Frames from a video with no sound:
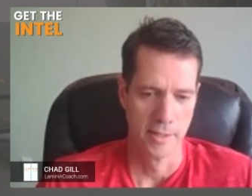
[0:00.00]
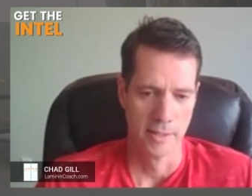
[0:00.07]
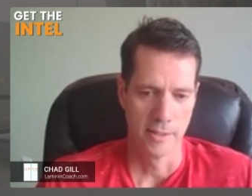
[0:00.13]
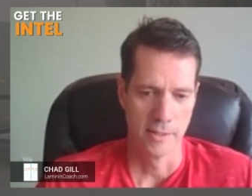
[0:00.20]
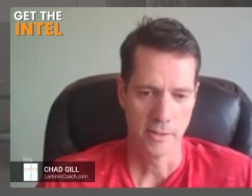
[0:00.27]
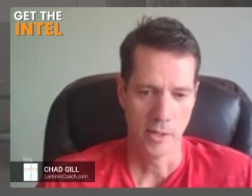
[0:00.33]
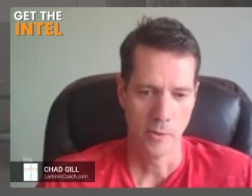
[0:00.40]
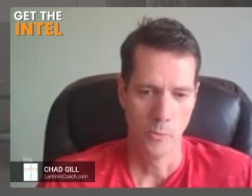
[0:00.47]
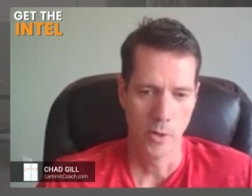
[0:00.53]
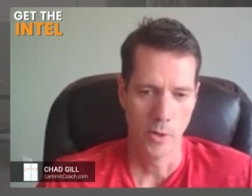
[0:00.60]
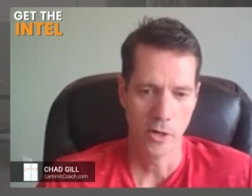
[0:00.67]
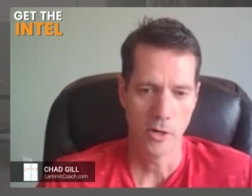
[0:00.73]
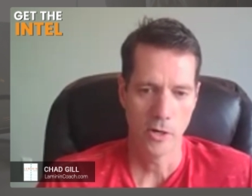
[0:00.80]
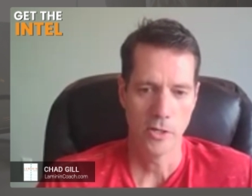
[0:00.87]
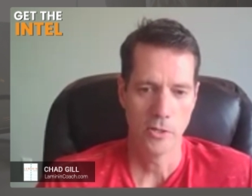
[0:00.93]
okay,
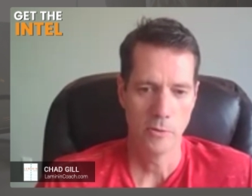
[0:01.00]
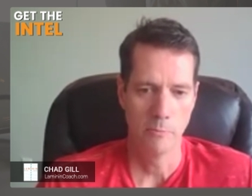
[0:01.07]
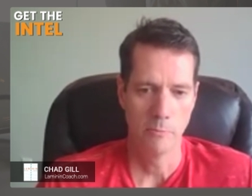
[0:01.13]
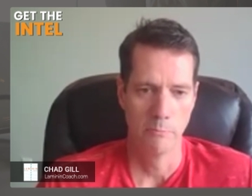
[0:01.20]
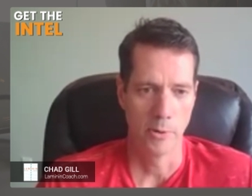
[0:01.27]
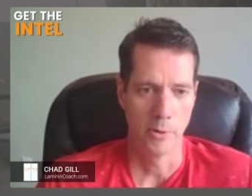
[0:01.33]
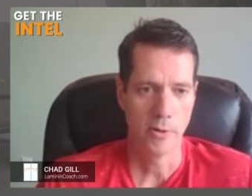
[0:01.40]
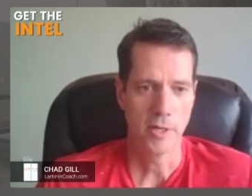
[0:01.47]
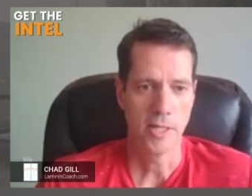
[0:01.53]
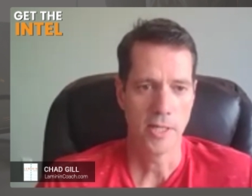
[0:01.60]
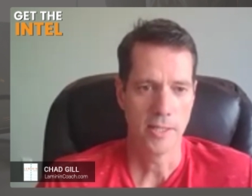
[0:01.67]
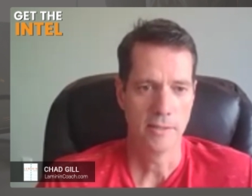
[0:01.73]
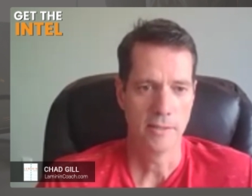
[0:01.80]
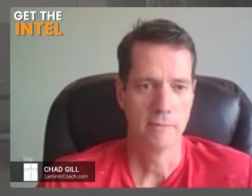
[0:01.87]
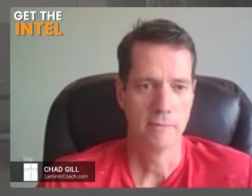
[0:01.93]
where are you
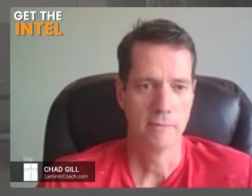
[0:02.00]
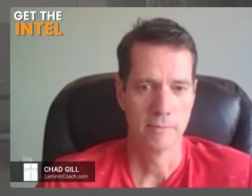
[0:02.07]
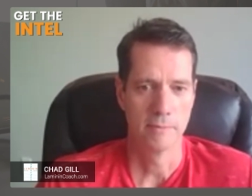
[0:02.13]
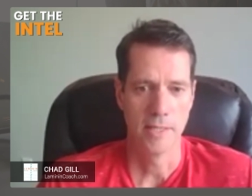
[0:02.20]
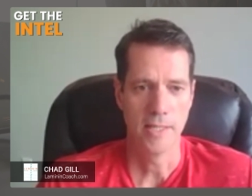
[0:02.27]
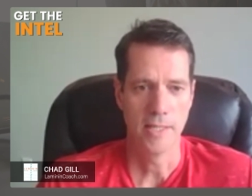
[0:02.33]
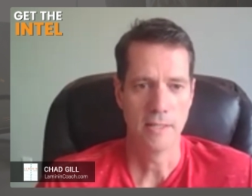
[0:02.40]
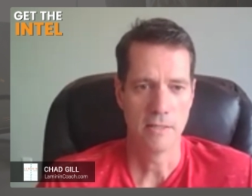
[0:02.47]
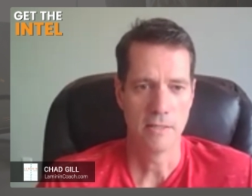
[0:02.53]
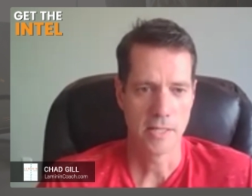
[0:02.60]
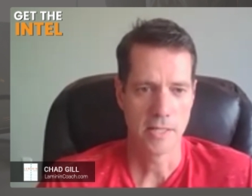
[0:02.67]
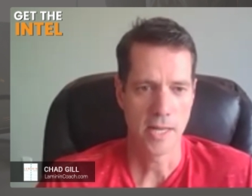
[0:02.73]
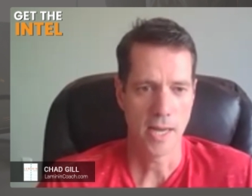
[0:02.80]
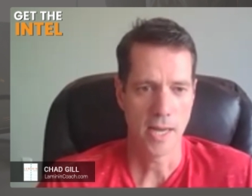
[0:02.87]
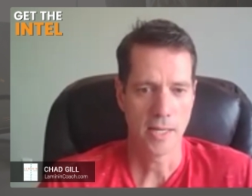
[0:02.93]
burning
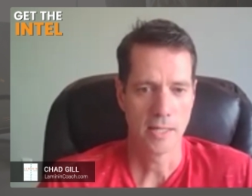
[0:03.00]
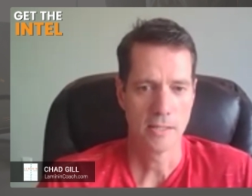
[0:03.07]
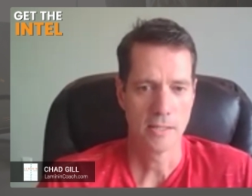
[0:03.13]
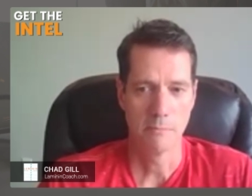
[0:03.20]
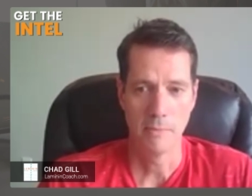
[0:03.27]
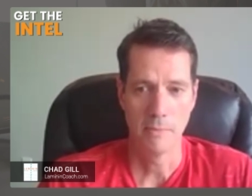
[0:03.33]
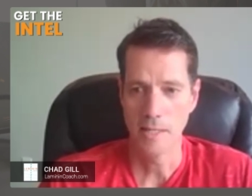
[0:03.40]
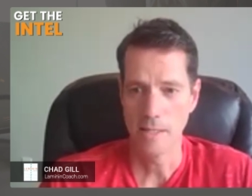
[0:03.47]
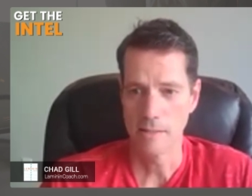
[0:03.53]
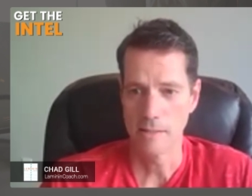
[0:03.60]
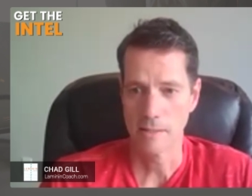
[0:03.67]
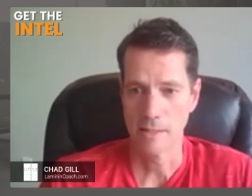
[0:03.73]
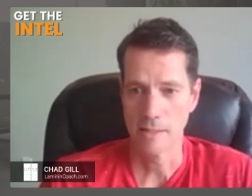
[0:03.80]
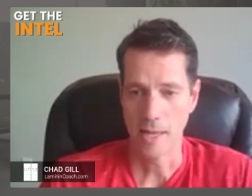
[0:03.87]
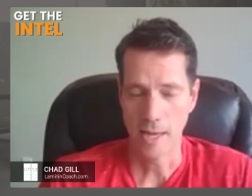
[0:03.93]
these seconds,
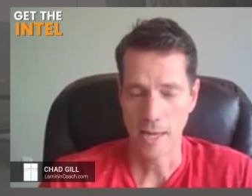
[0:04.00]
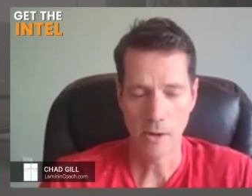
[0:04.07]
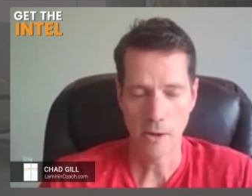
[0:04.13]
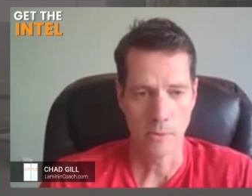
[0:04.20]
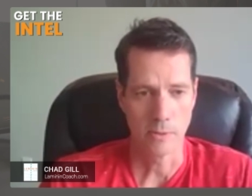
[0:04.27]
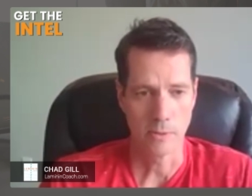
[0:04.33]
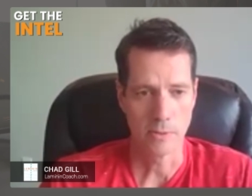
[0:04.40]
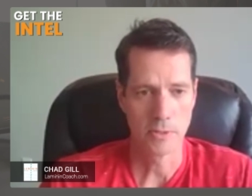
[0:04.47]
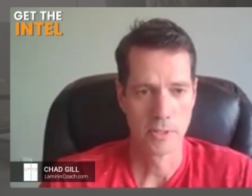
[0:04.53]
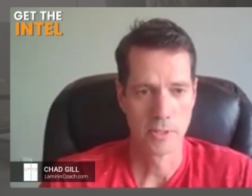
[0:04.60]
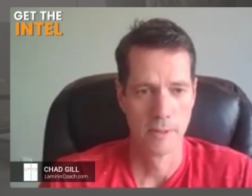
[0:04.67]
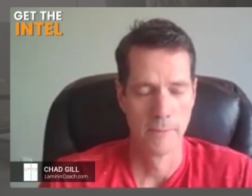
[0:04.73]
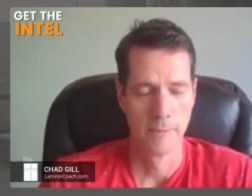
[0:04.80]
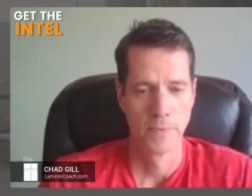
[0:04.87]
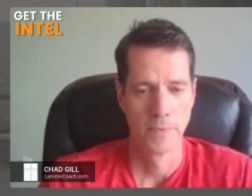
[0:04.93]
minutes, and hours?
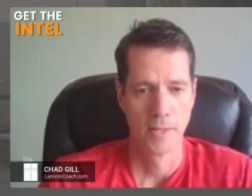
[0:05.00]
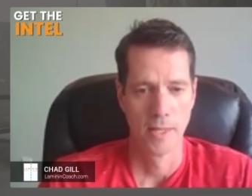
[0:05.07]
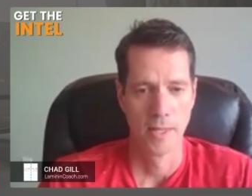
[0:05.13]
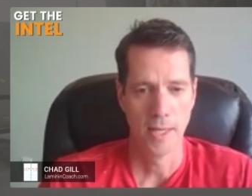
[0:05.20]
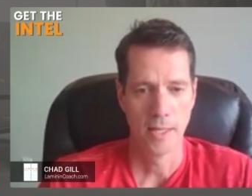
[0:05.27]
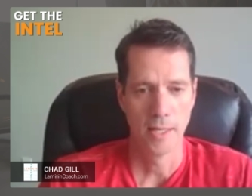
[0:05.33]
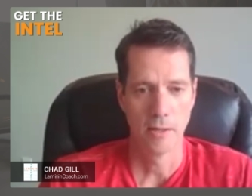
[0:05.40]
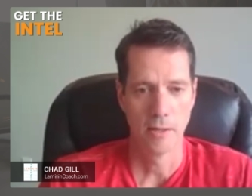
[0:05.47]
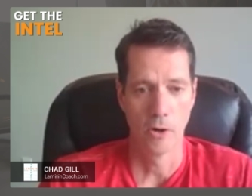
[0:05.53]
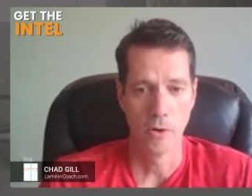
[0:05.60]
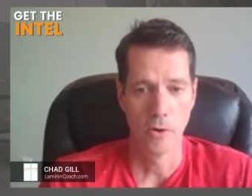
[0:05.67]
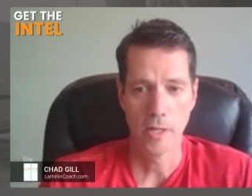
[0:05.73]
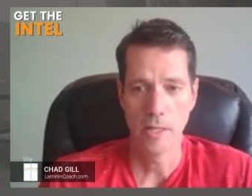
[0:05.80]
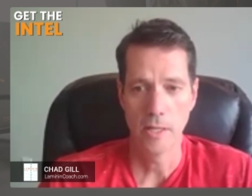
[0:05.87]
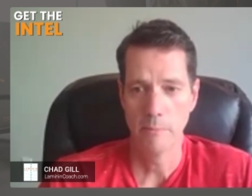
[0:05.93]
And are
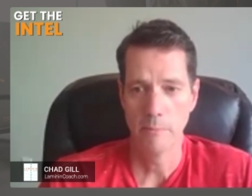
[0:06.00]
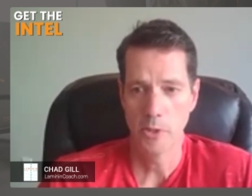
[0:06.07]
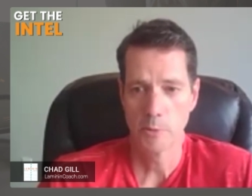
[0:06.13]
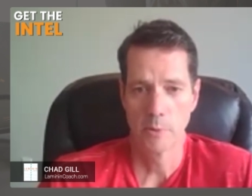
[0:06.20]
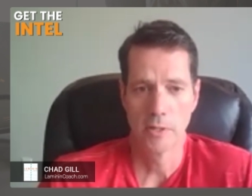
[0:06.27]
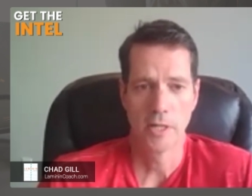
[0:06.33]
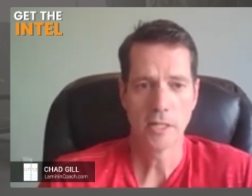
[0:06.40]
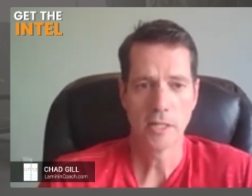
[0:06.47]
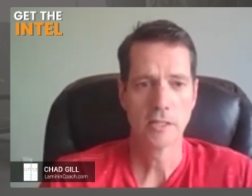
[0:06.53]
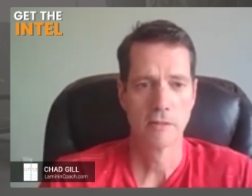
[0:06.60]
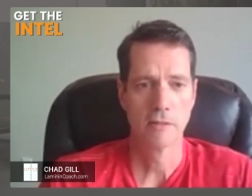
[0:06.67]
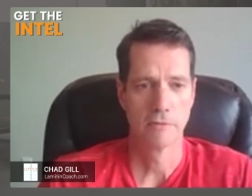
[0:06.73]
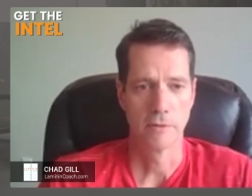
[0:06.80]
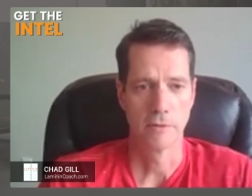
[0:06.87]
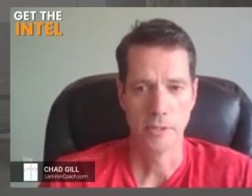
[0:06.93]
they the most
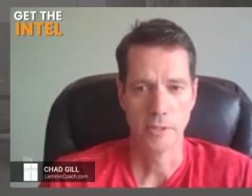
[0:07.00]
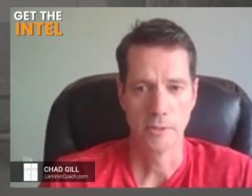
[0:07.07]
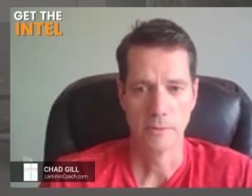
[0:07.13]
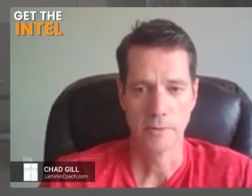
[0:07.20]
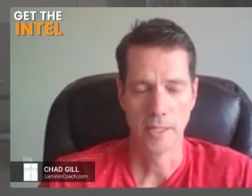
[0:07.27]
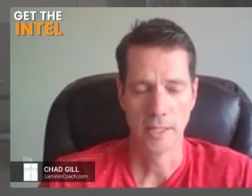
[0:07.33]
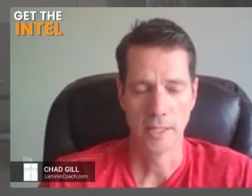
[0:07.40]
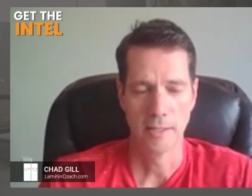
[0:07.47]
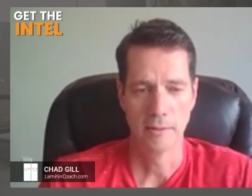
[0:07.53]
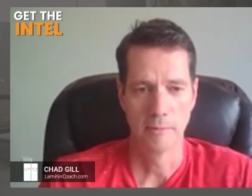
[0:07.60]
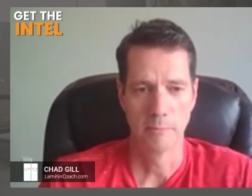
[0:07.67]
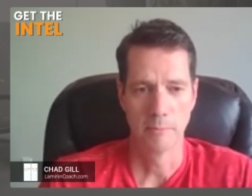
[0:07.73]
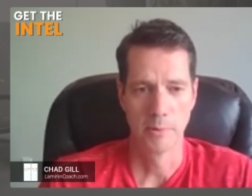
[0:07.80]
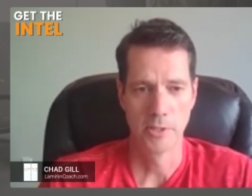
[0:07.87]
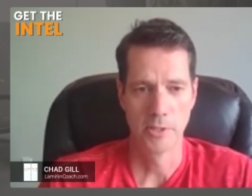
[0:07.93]
productive for you?
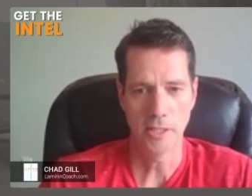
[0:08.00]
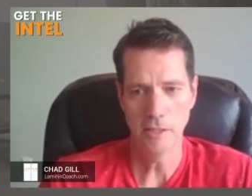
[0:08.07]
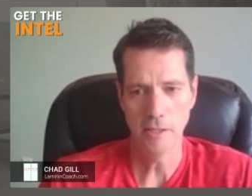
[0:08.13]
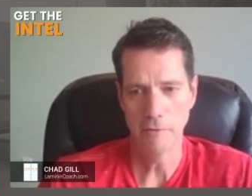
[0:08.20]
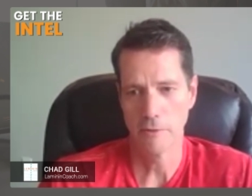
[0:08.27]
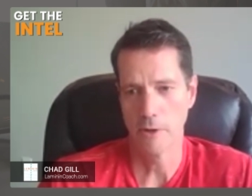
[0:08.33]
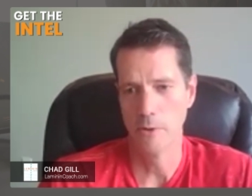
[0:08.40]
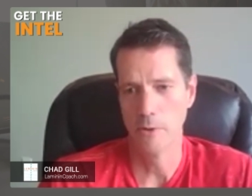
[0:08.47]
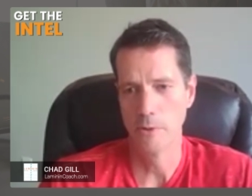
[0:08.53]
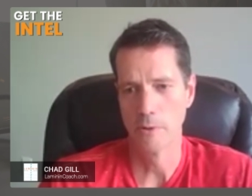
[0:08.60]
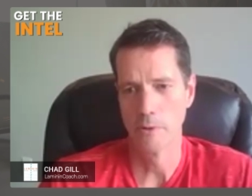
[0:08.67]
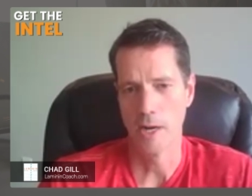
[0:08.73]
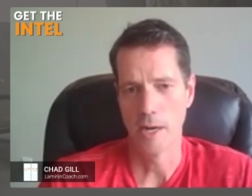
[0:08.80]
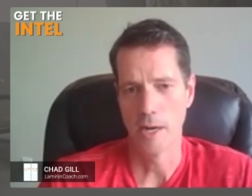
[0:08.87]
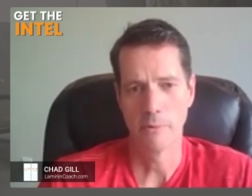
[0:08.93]
And particularly for
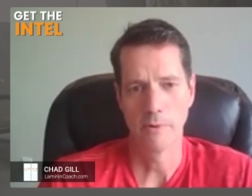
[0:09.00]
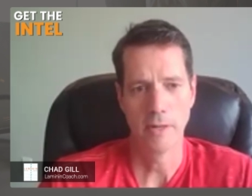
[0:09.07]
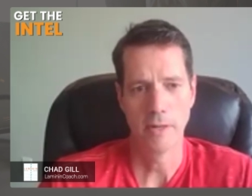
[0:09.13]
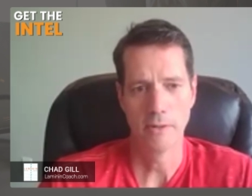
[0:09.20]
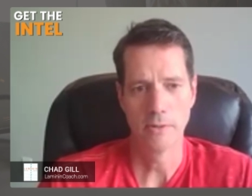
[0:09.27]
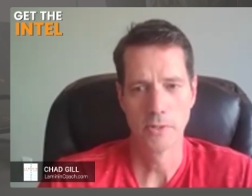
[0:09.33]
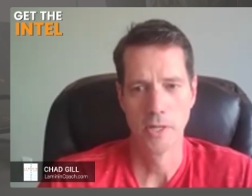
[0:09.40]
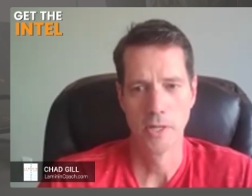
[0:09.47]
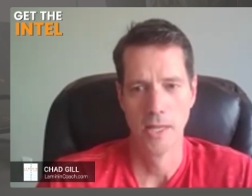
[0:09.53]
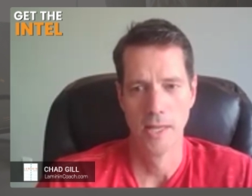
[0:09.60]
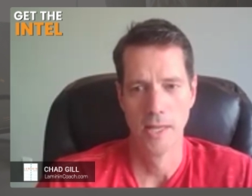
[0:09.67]
owner operators,